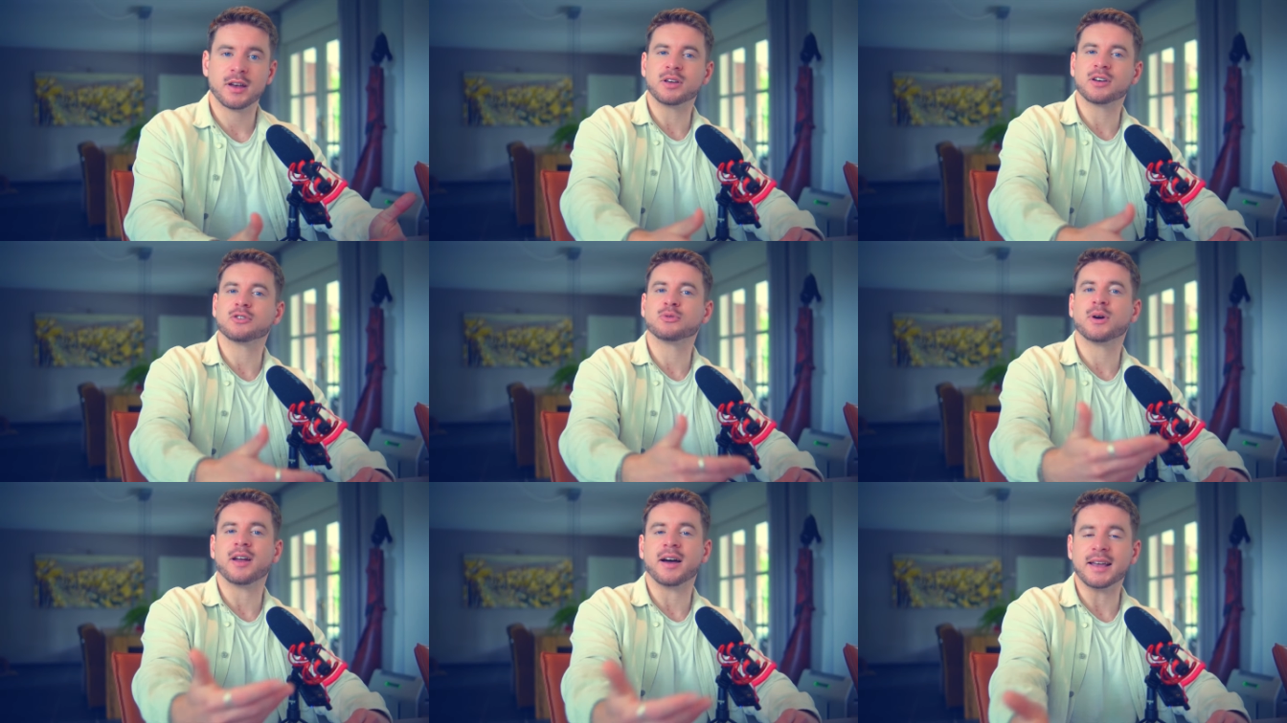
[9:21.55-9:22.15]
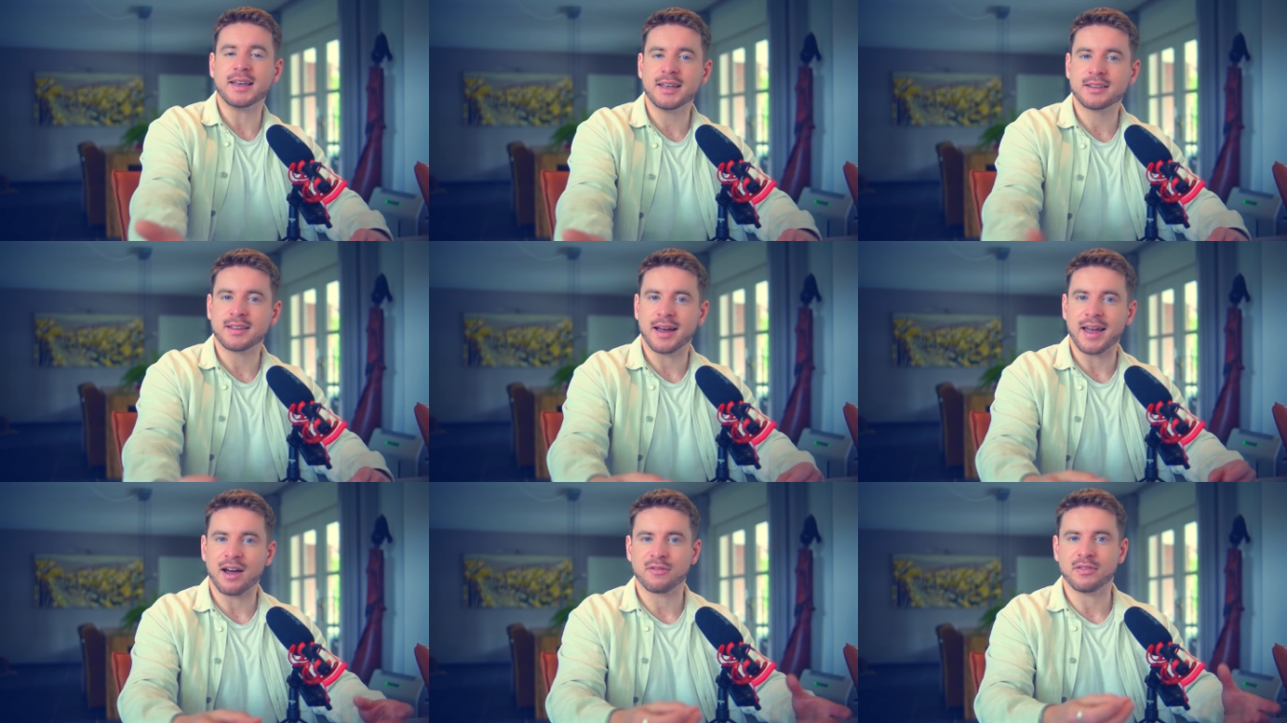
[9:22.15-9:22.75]
because when I eat,
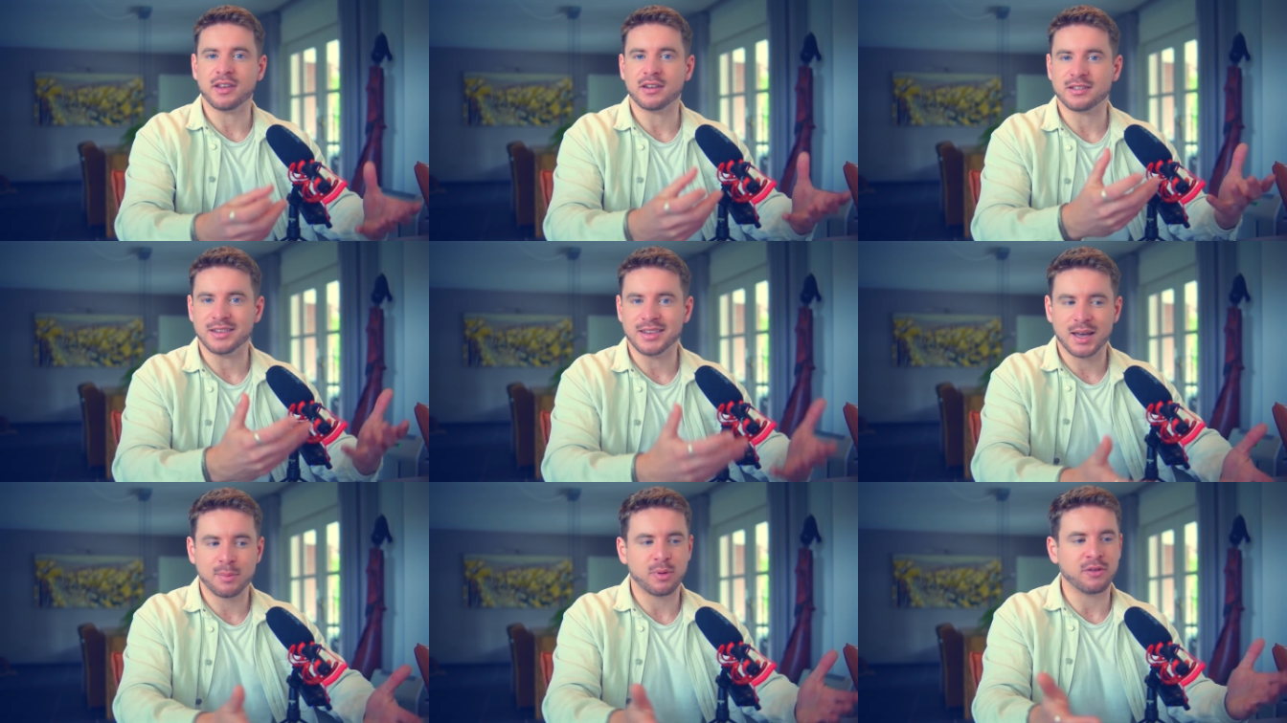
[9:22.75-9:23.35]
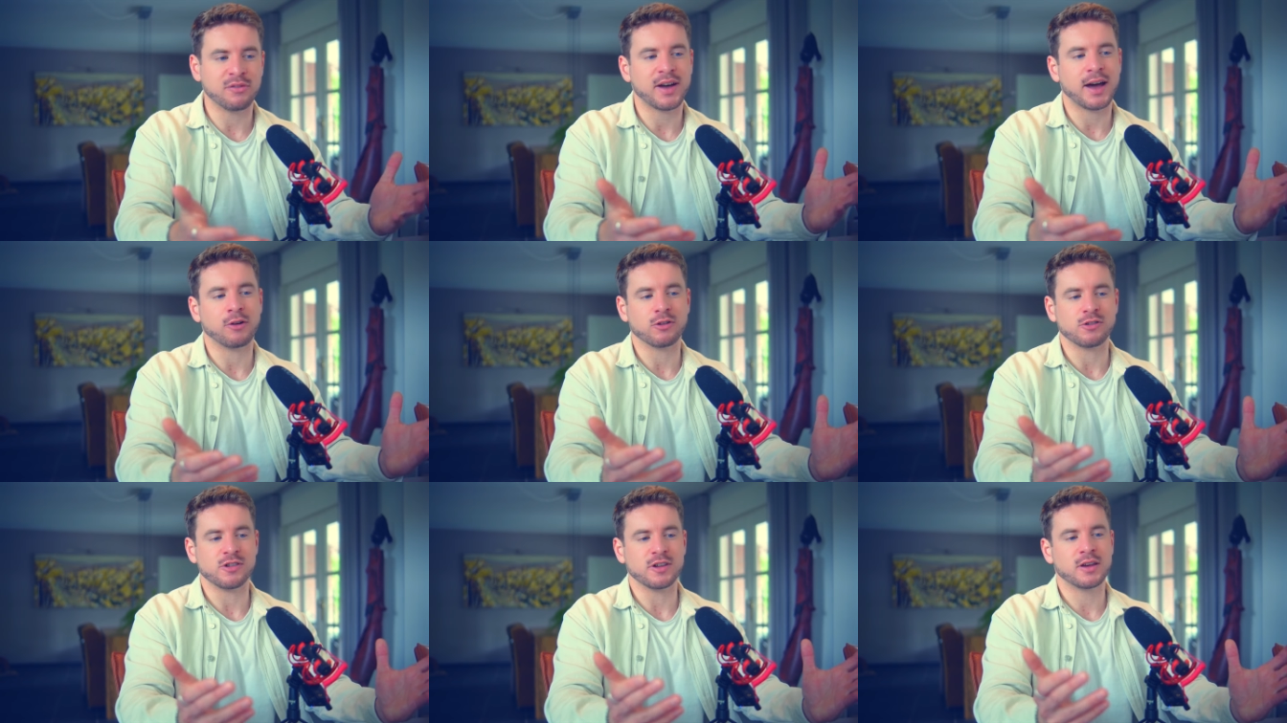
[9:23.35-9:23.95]
I have this dip of
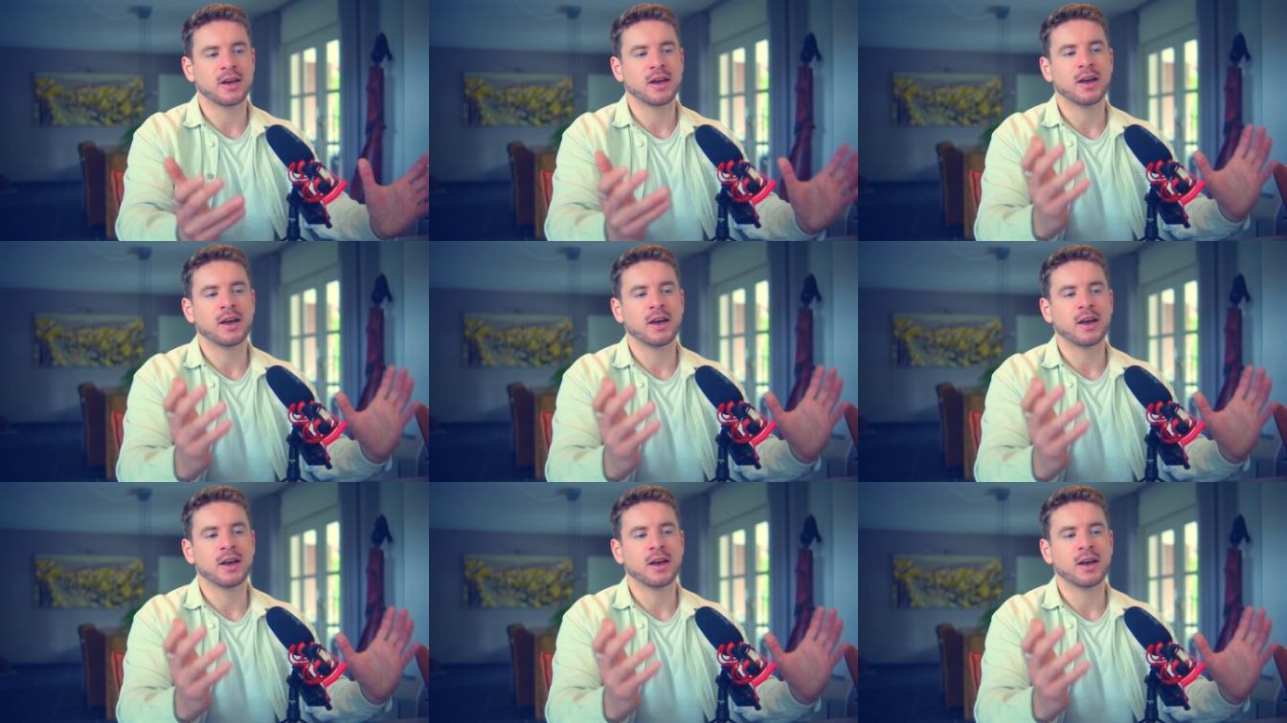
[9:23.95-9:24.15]
energy.